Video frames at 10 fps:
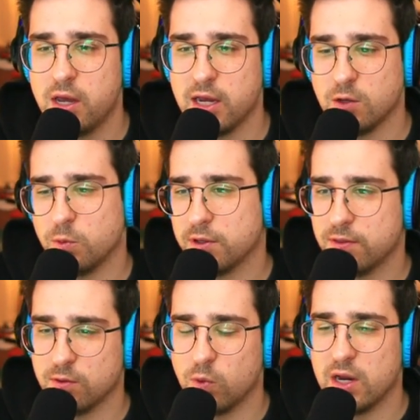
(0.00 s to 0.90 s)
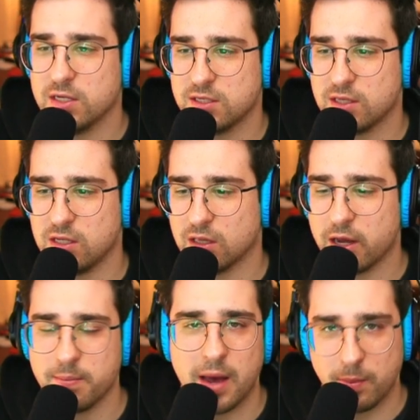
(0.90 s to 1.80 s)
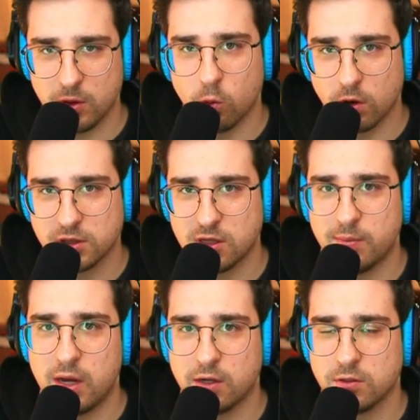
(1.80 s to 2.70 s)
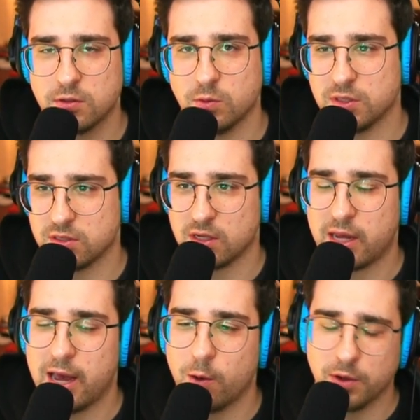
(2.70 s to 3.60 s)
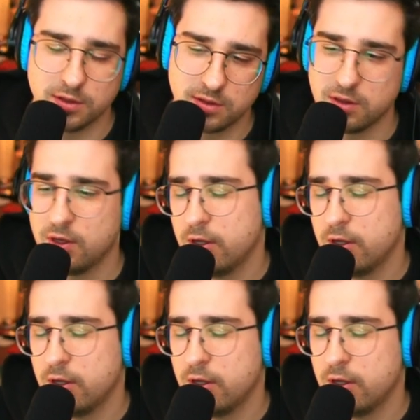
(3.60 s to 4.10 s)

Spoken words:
and with the ways that the light mapping works on the models, which is how it's